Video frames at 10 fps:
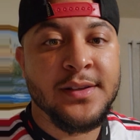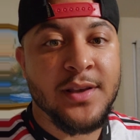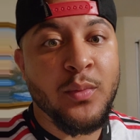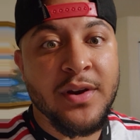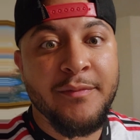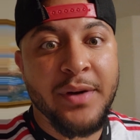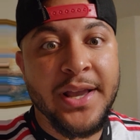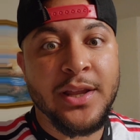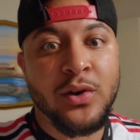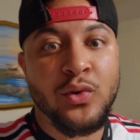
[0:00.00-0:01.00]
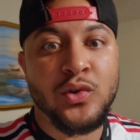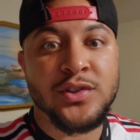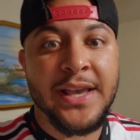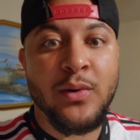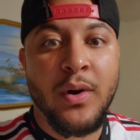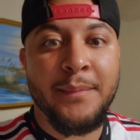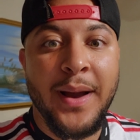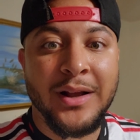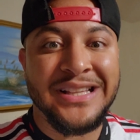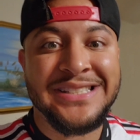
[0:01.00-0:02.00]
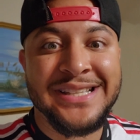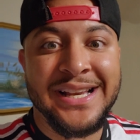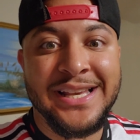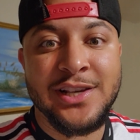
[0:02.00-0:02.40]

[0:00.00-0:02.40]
Somewhat of breaking news. Saquon Barkley said